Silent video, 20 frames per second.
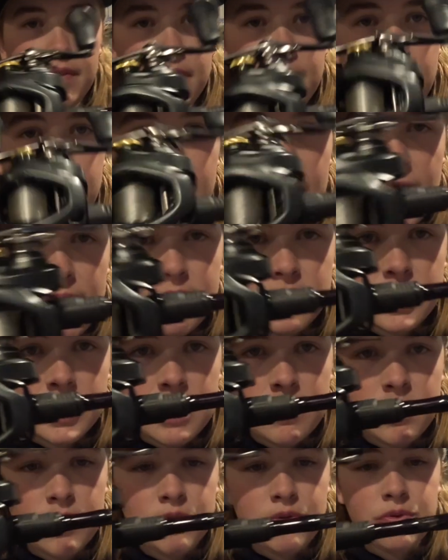we have a
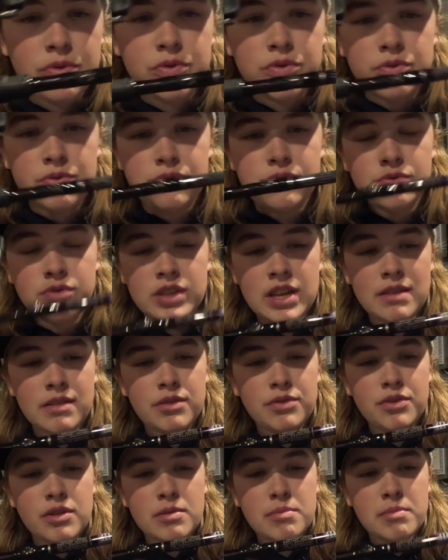
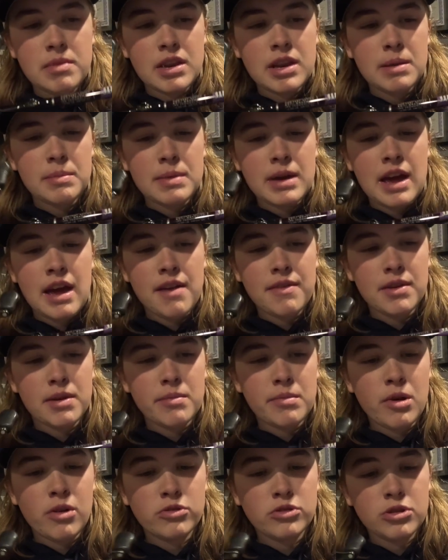7-foot medium heavy
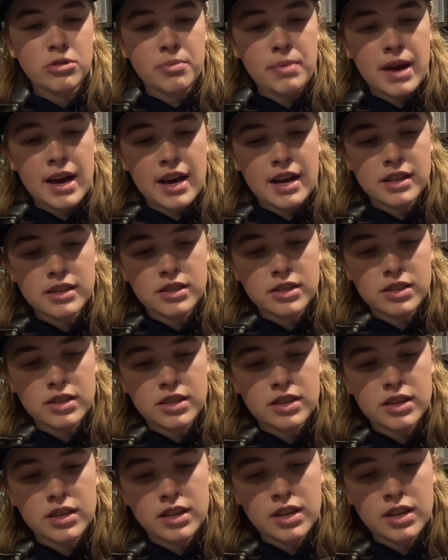Mojo Bass